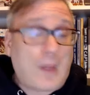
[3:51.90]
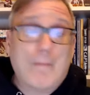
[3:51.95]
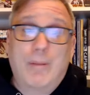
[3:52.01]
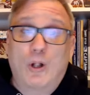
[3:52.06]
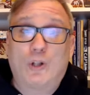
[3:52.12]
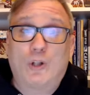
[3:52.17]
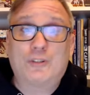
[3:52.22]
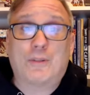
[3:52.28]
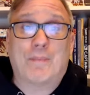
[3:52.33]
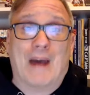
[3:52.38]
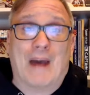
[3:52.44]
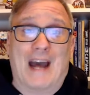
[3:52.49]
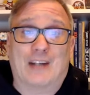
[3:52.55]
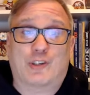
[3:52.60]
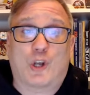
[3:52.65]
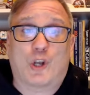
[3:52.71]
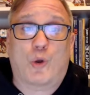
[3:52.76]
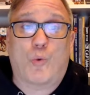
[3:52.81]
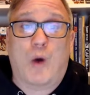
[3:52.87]
pulled a
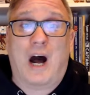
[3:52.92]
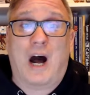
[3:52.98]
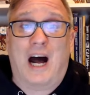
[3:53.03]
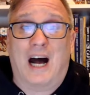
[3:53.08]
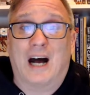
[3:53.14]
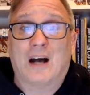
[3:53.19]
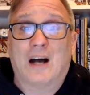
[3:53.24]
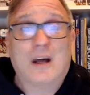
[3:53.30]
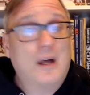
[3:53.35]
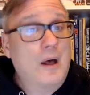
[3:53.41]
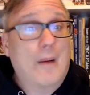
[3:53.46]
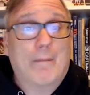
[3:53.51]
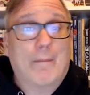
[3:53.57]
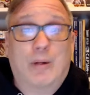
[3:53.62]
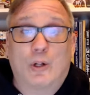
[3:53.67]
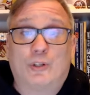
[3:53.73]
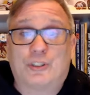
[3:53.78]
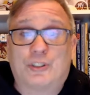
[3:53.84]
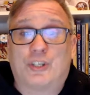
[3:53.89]
Patrick Waugh,
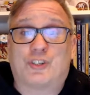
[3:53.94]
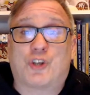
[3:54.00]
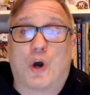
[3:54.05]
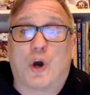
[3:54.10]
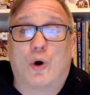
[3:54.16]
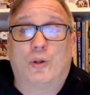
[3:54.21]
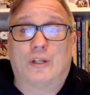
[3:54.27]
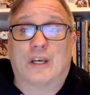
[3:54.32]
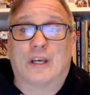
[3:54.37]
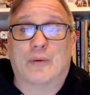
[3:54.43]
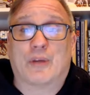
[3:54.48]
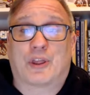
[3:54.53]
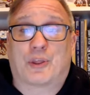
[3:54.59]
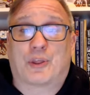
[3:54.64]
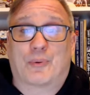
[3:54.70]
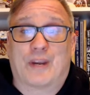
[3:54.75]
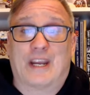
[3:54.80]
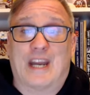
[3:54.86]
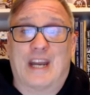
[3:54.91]
pulled his goalie with
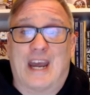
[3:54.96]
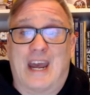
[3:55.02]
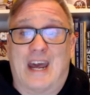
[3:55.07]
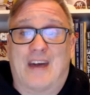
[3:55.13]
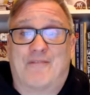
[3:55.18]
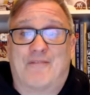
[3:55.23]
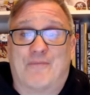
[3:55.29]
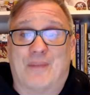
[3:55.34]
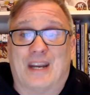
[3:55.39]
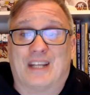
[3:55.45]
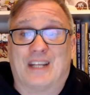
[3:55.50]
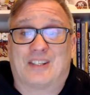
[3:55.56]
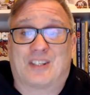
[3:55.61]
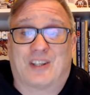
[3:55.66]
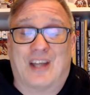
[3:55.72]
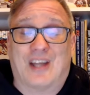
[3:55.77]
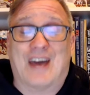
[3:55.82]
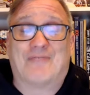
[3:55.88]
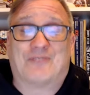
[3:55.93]
3.5
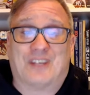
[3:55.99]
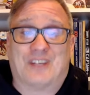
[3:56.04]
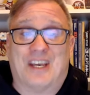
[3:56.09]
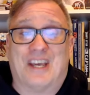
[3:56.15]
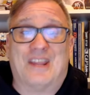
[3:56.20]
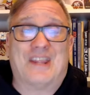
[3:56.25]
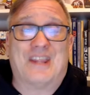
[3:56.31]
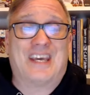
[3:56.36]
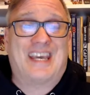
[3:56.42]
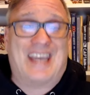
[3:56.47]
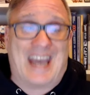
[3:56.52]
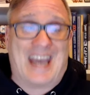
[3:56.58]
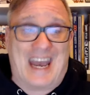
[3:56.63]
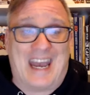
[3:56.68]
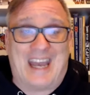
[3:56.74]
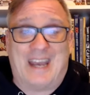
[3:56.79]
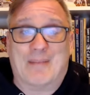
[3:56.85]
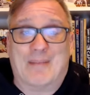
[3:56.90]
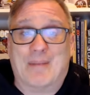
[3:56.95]
minutes left in the
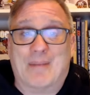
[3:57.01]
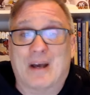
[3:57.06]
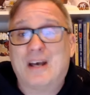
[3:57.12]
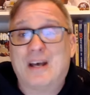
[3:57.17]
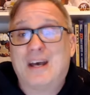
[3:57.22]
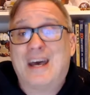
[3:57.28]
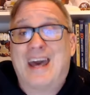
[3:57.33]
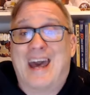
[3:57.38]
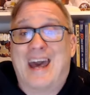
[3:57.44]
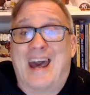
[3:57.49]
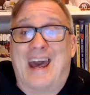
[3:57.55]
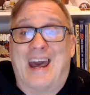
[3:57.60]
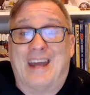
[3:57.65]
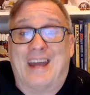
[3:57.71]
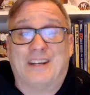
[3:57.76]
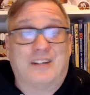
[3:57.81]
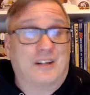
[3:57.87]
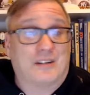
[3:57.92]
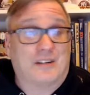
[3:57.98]
game.
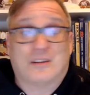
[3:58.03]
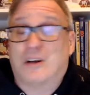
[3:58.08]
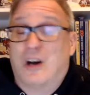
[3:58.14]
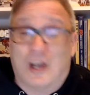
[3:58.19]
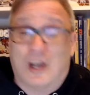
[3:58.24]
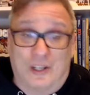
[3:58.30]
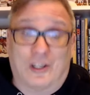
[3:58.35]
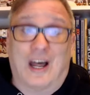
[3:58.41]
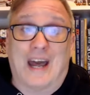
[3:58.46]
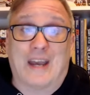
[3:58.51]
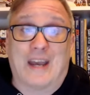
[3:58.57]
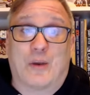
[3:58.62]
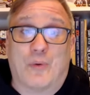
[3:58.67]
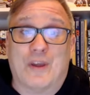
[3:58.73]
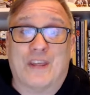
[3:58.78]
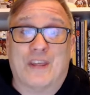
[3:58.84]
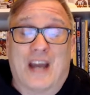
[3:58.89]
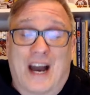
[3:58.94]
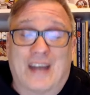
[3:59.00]
And unlike
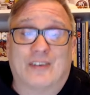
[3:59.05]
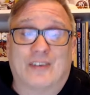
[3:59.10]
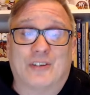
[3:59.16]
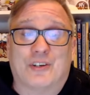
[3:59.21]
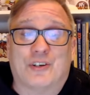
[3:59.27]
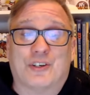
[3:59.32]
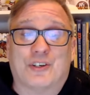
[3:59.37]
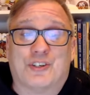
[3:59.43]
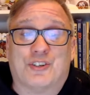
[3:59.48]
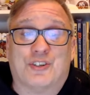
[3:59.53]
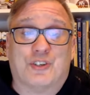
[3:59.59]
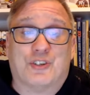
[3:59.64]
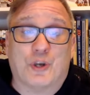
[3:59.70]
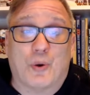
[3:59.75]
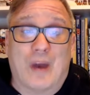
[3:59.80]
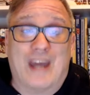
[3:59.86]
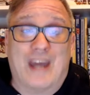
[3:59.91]
when the Islanders do